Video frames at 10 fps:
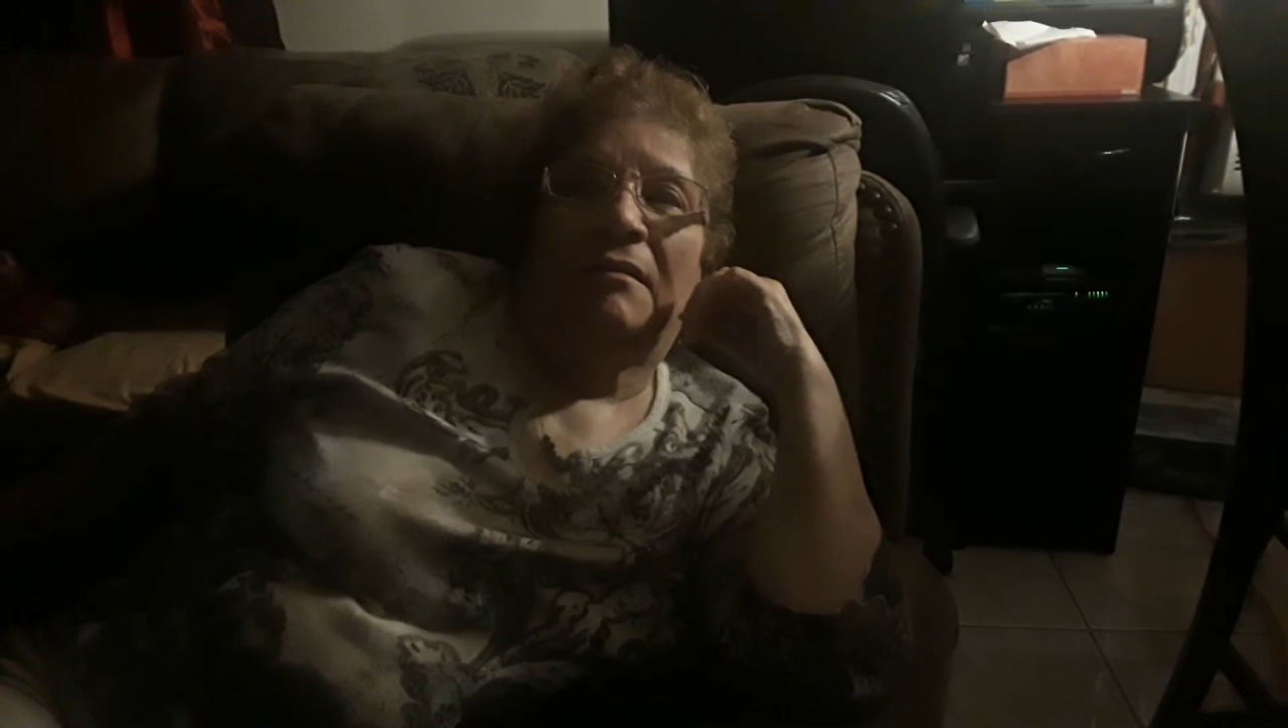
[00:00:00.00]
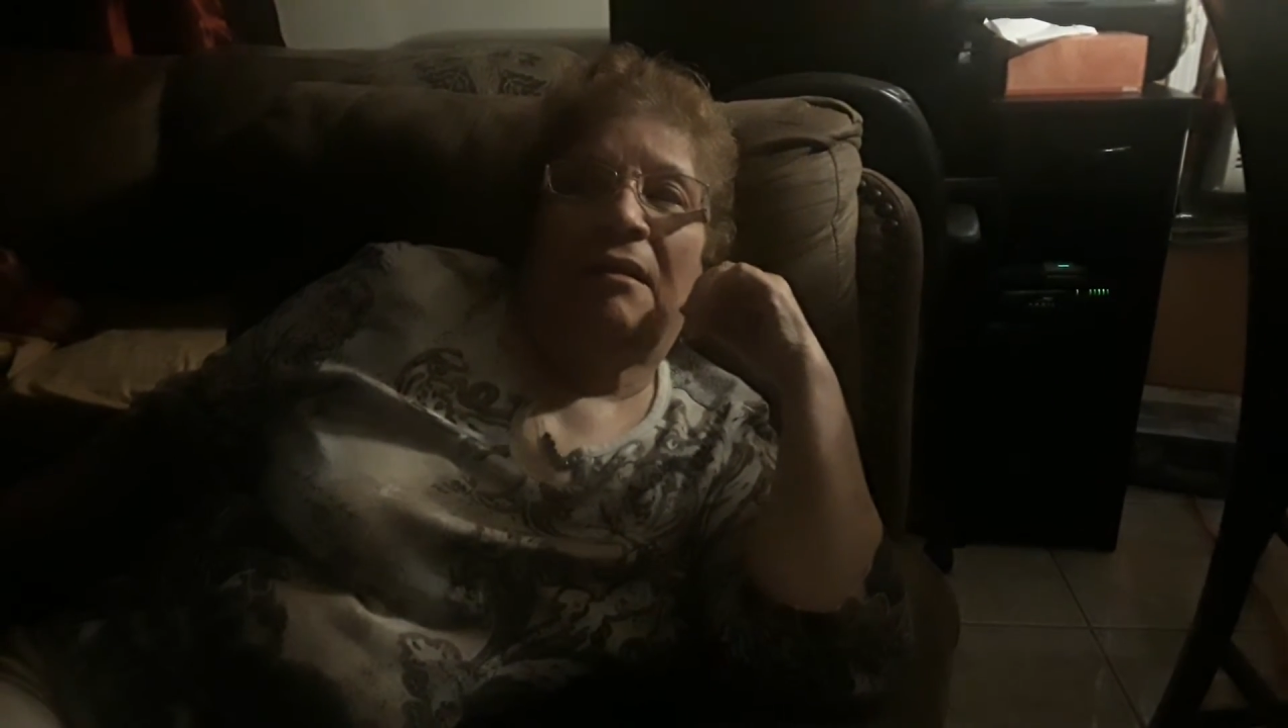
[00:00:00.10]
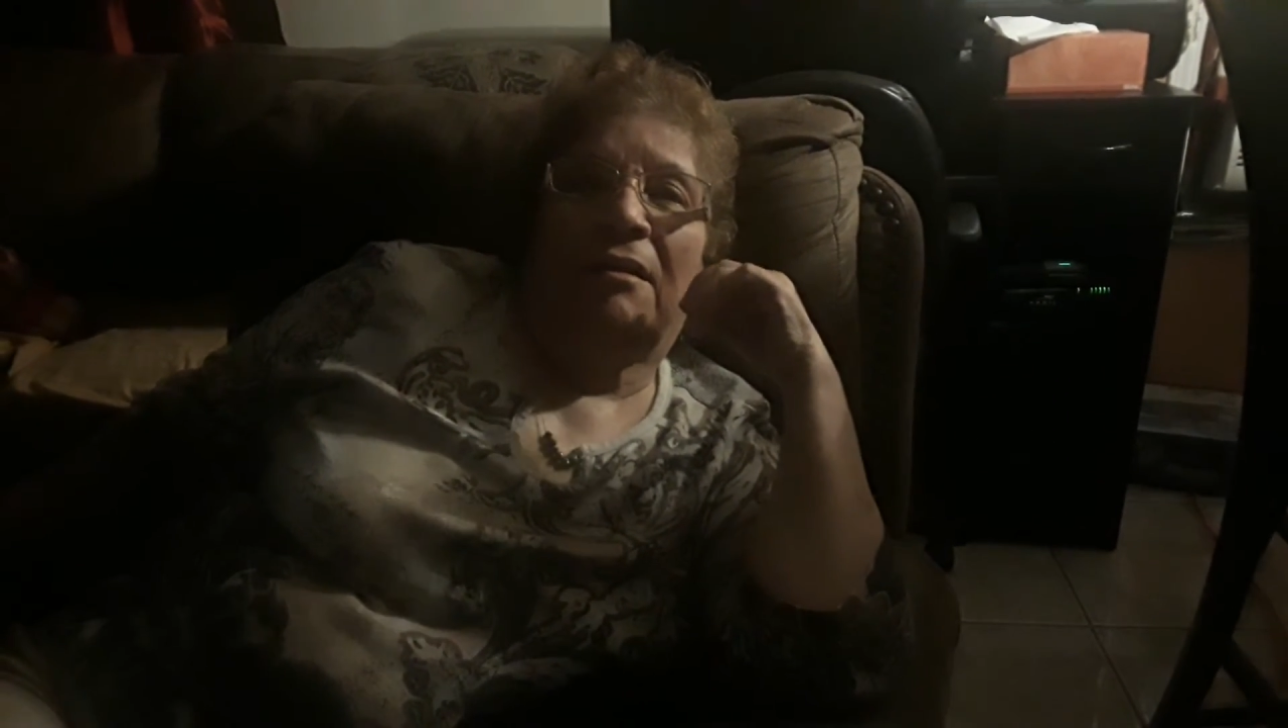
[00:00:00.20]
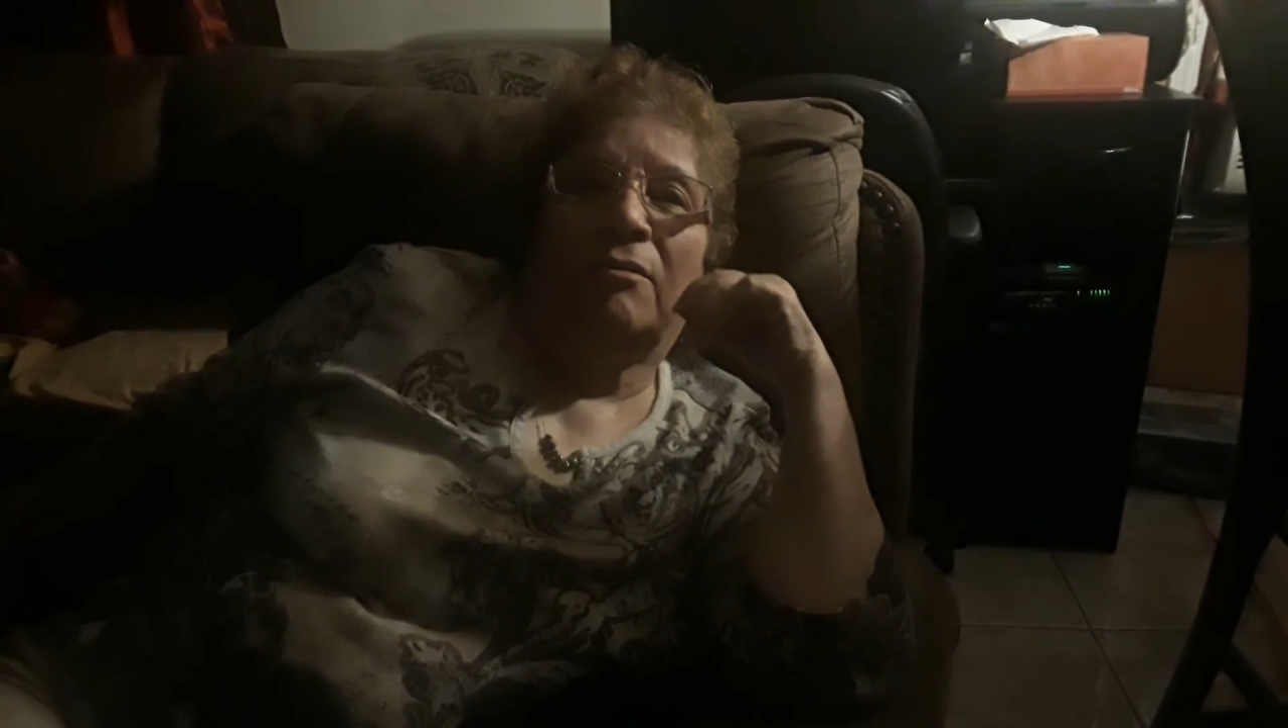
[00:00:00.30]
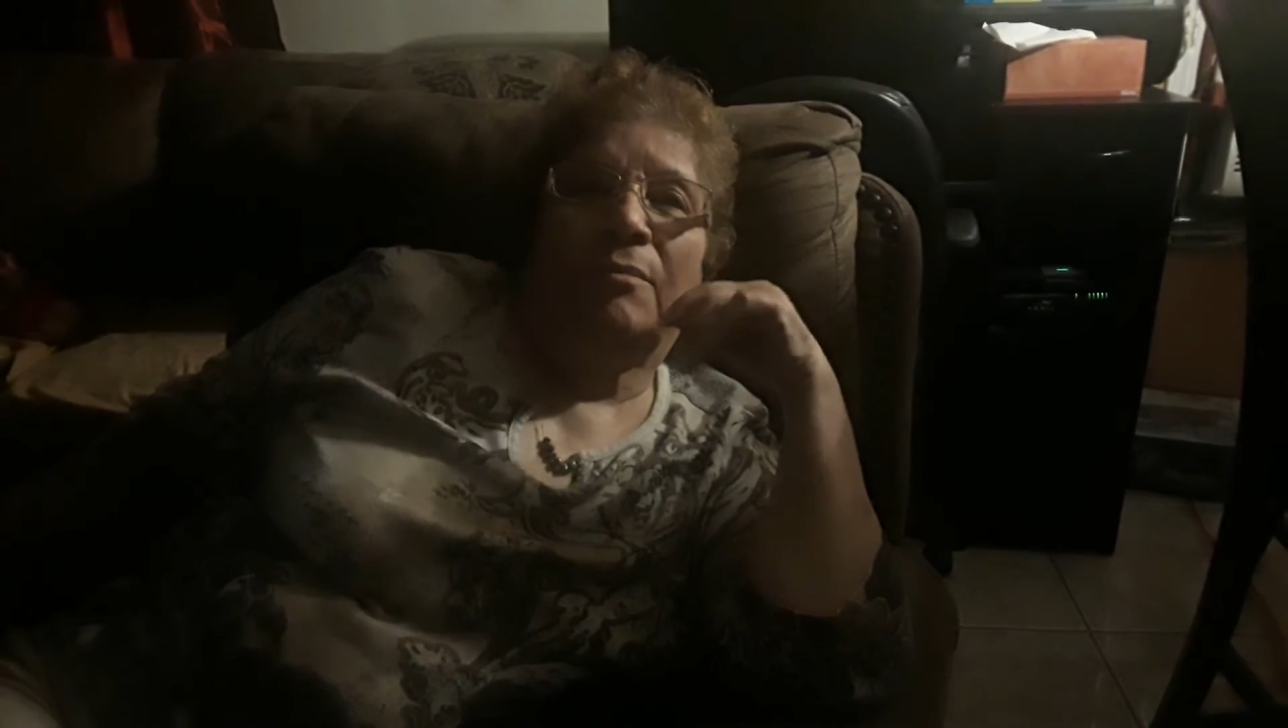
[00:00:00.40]

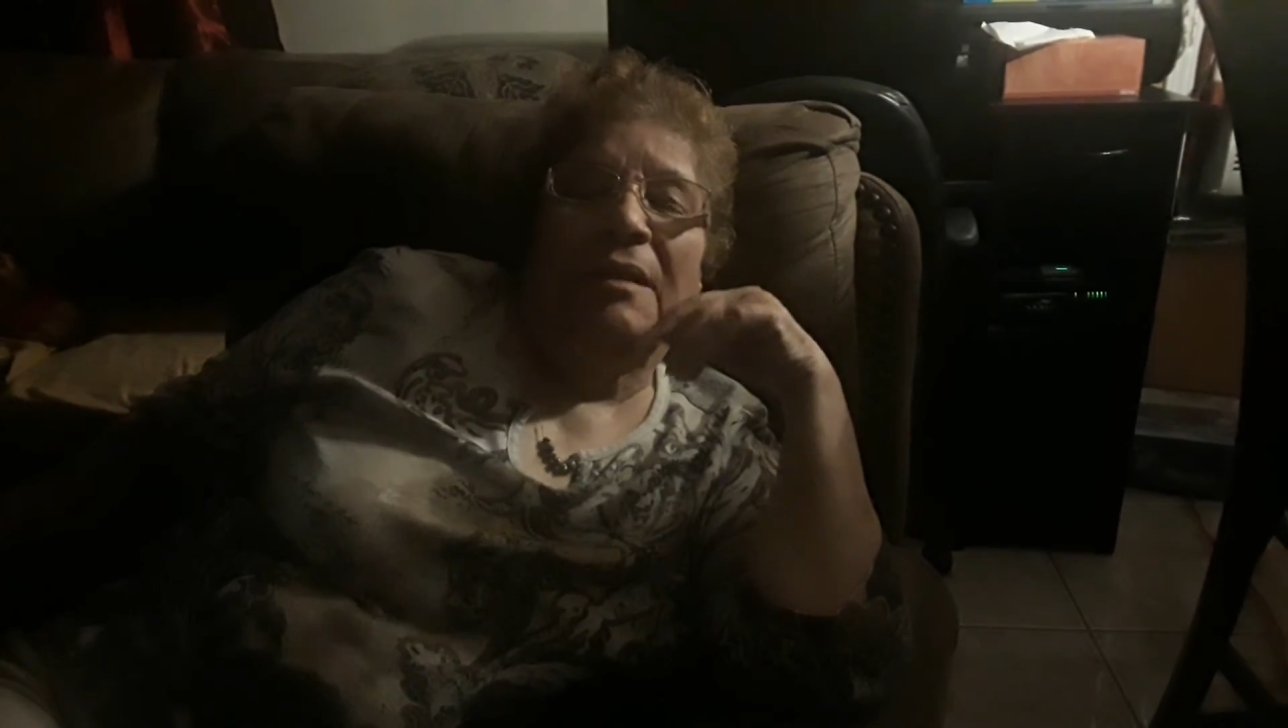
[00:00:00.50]
I don't